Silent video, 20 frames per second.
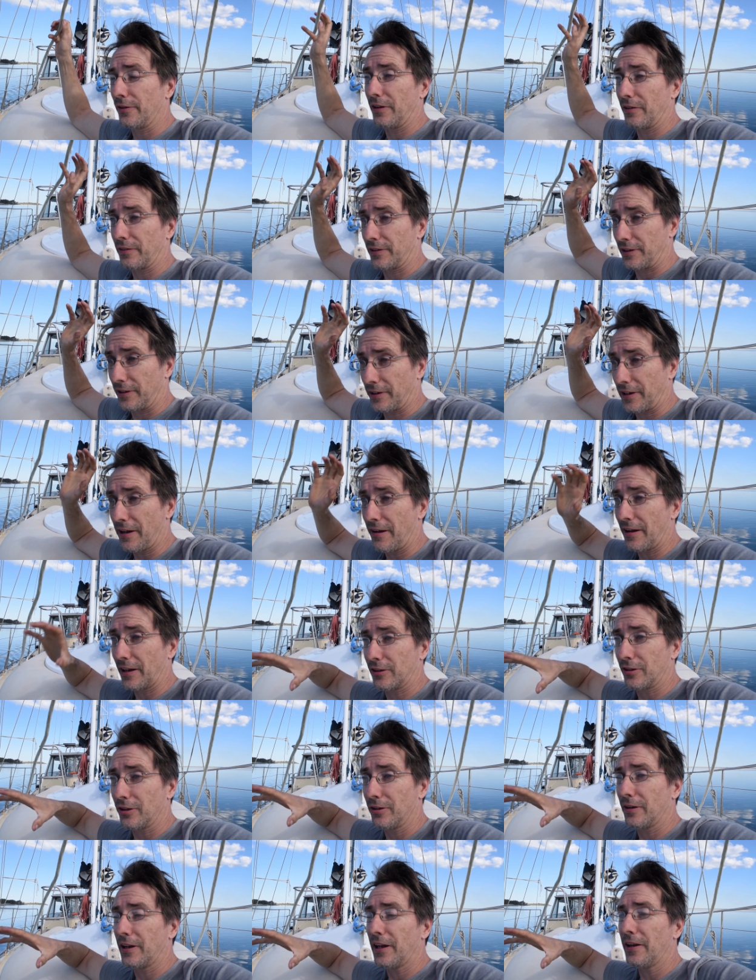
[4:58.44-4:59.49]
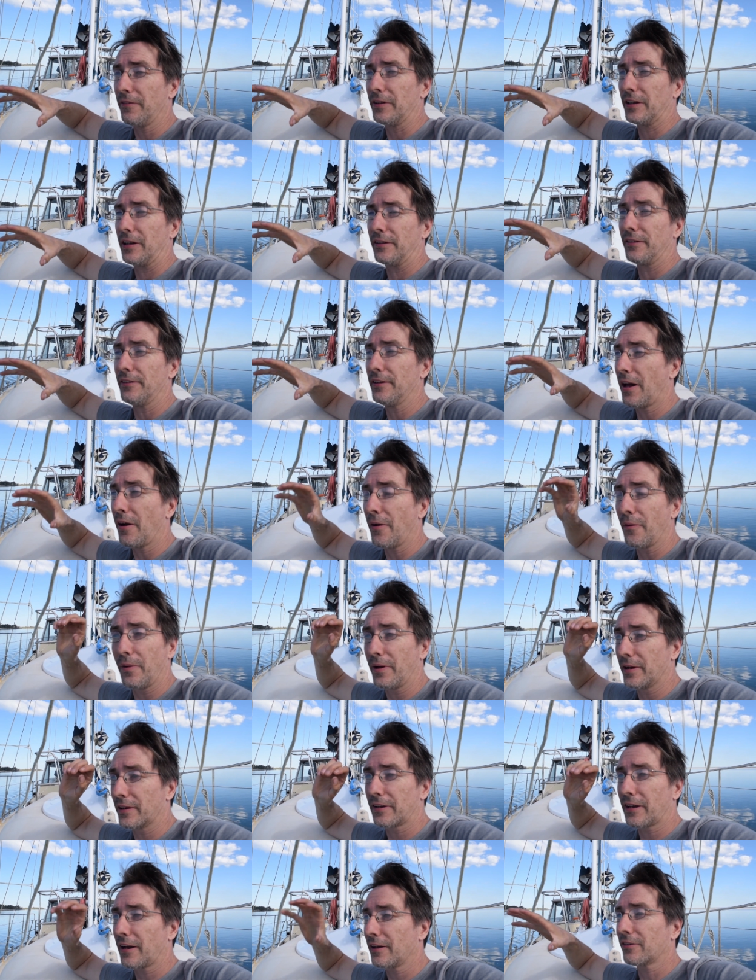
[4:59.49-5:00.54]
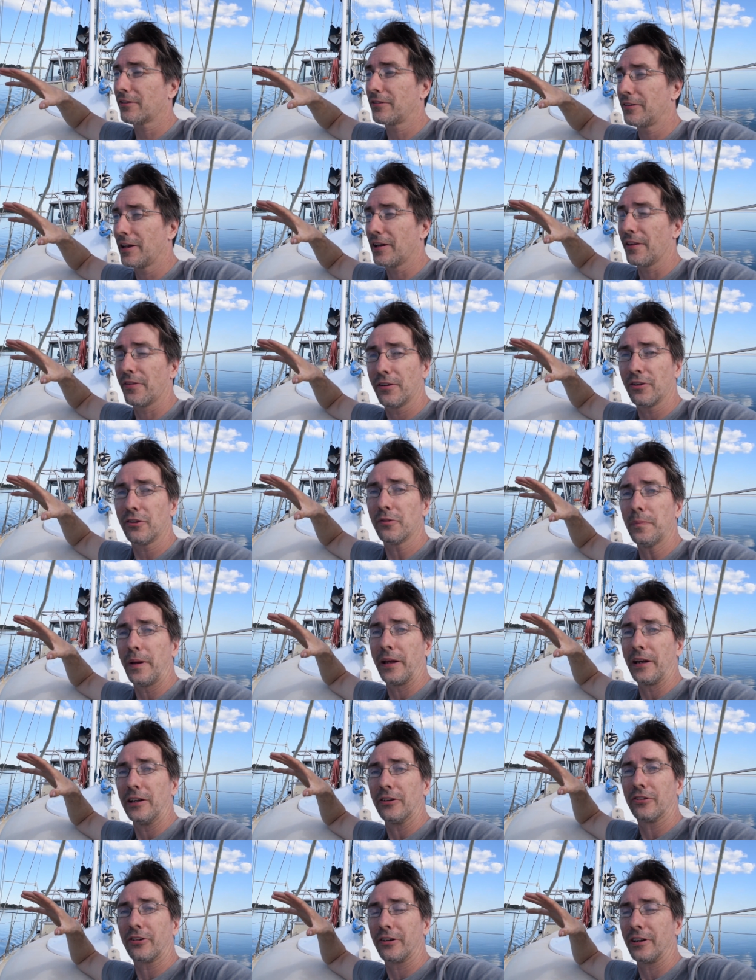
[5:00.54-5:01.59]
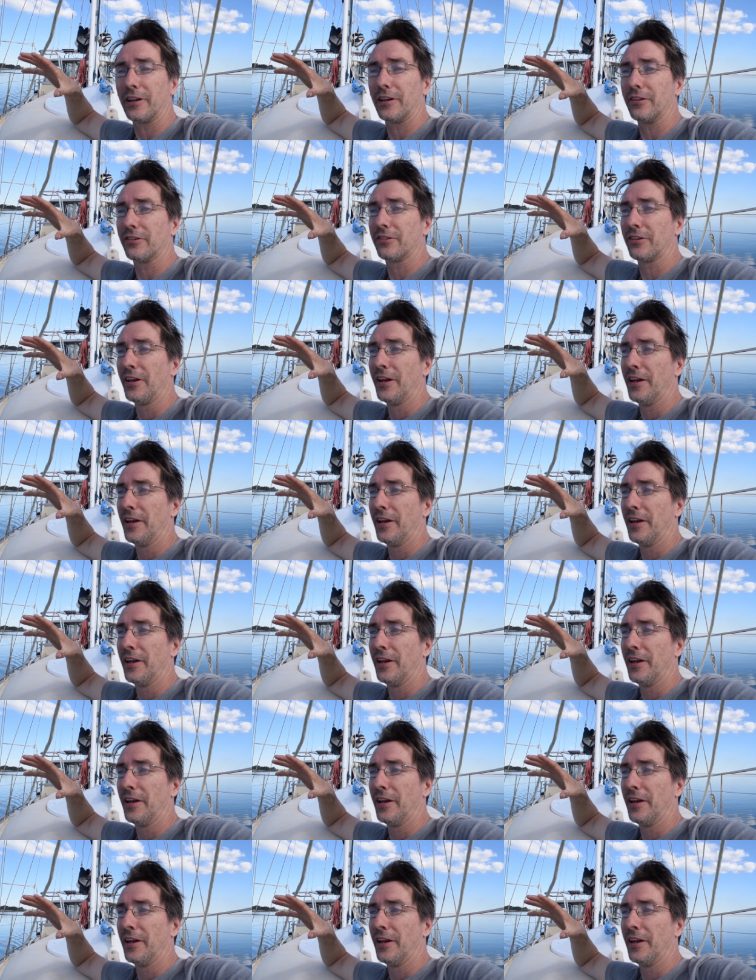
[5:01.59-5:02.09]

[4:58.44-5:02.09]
you're, you're going too heavy. No one cuts down this many trees